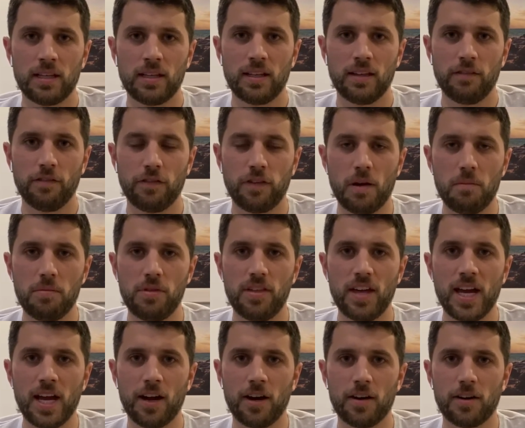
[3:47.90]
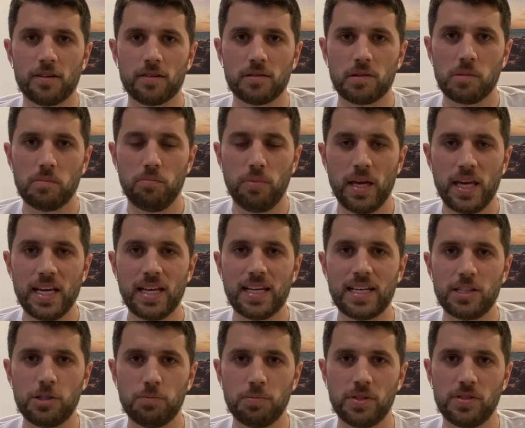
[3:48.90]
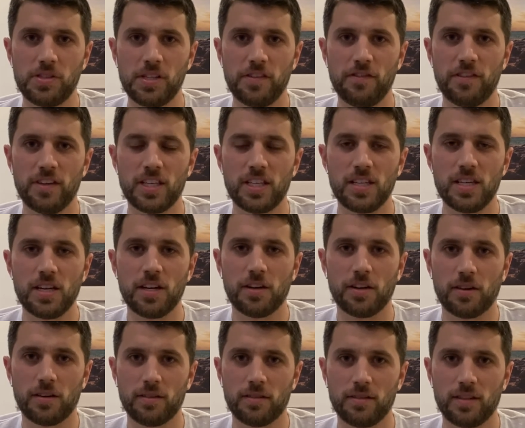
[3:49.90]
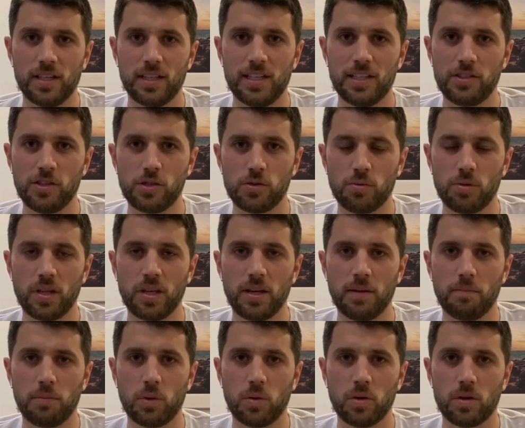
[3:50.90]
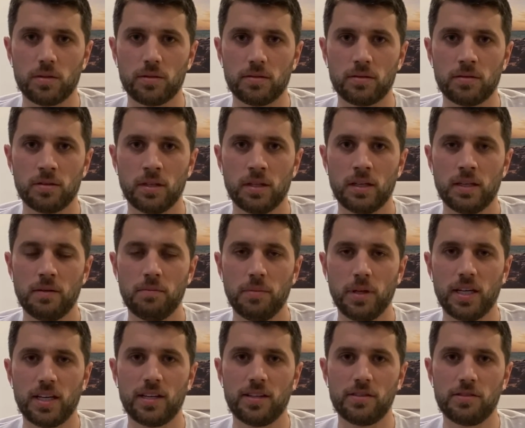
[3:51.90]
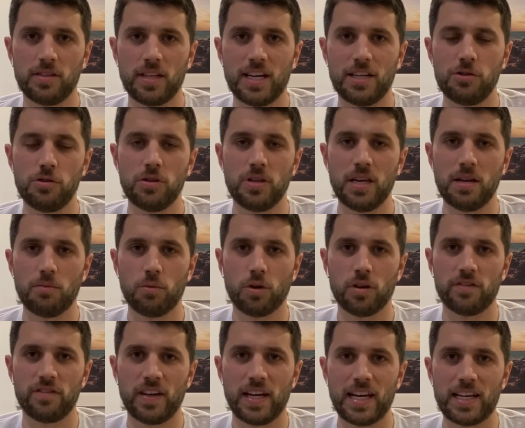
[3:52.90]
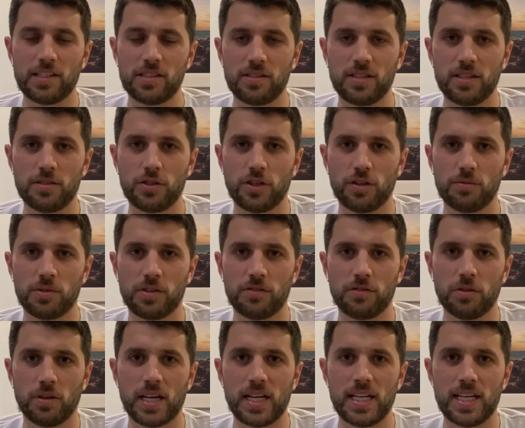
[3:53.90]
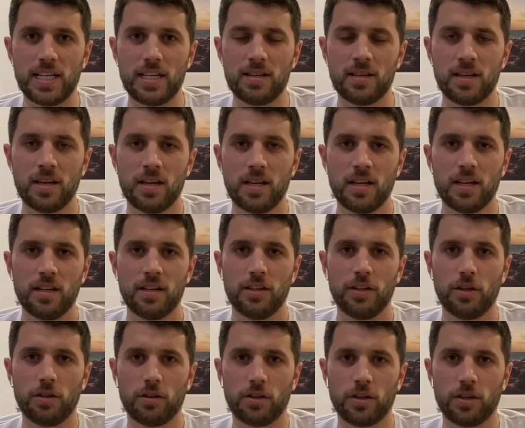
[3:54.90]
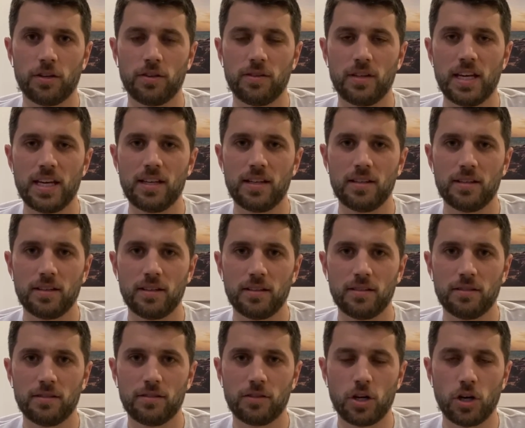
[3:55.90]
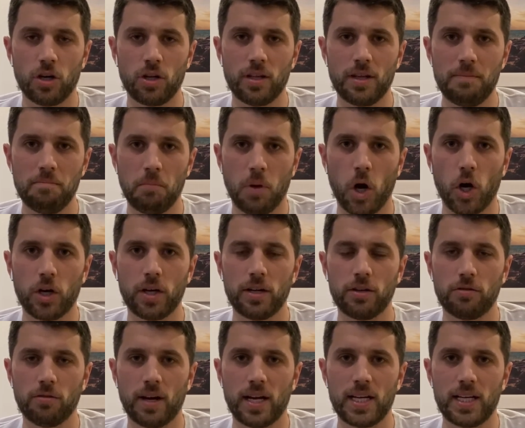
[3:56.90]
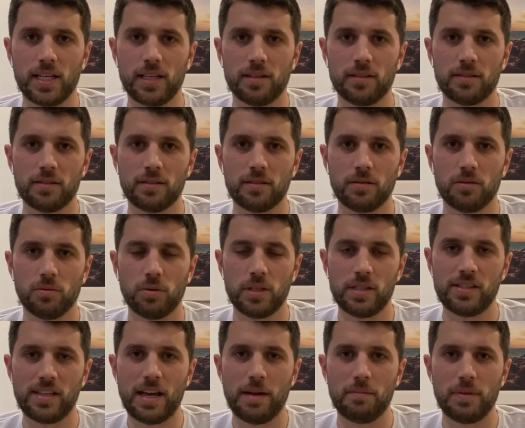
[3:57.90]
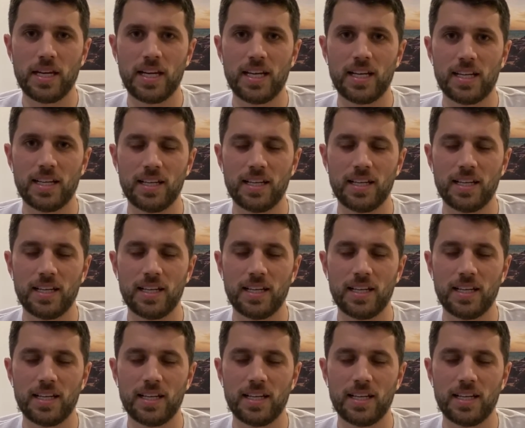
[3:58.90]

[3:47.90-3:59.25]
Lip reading: From there, pick a specific year. And this is really important because as you get more advanced in terms of grading, you'll learn they call it market grading. What does that mean?